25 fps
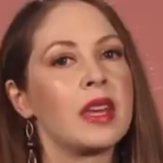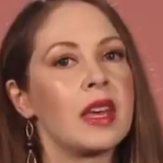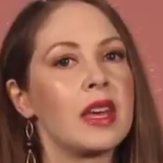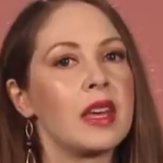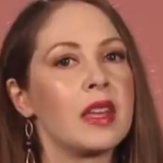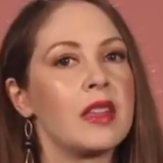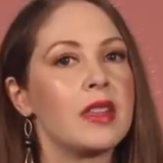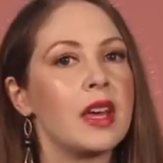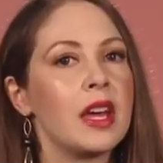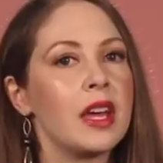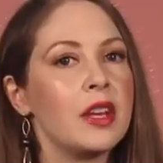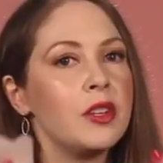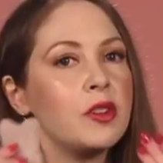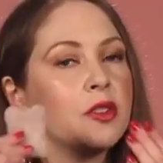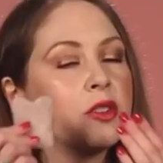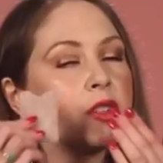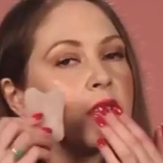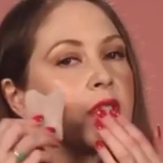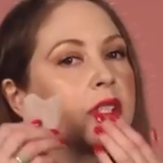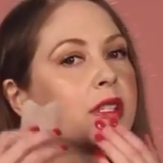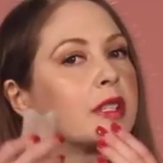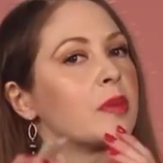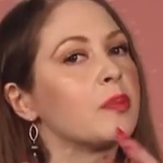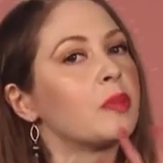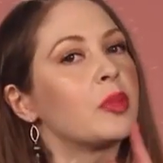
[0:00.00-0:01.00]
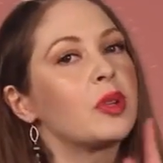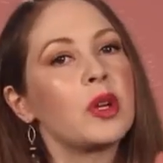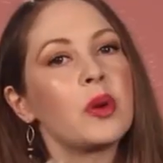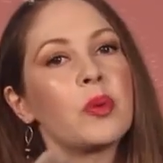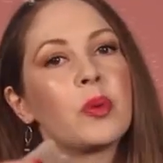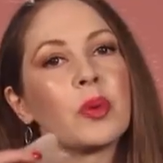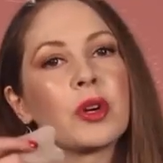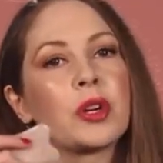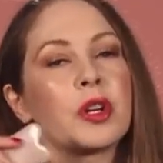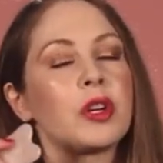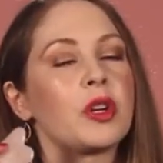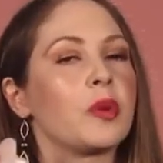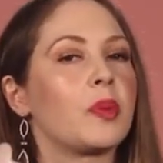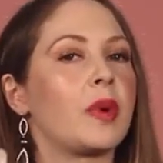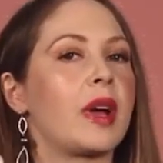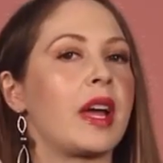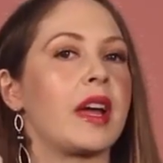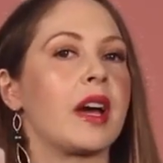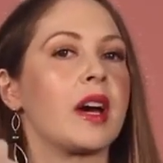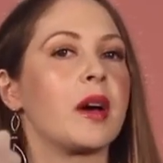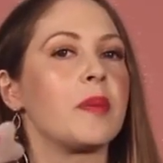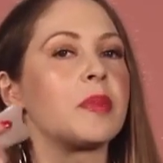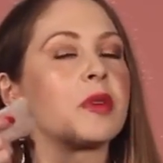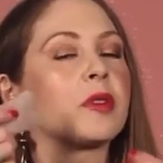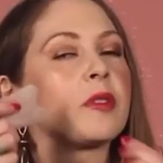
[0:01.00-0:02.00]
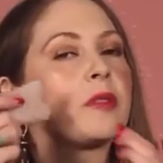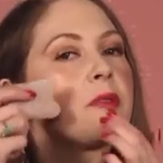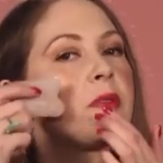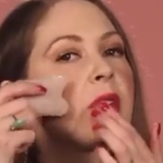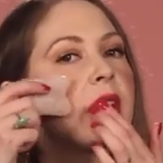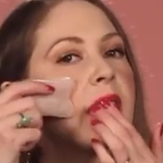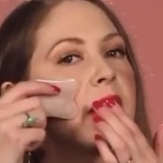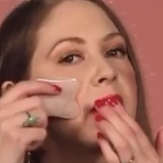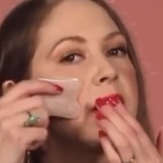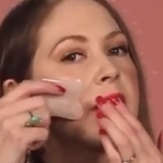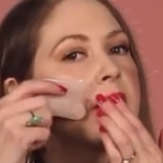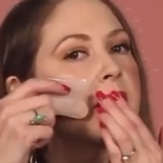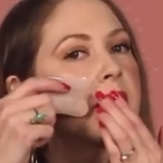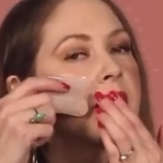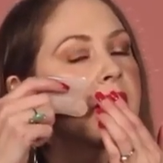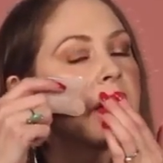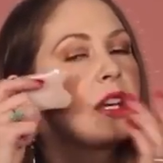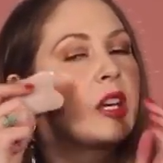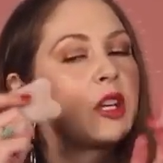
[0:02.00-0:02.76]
Then you just simply work your way up your face,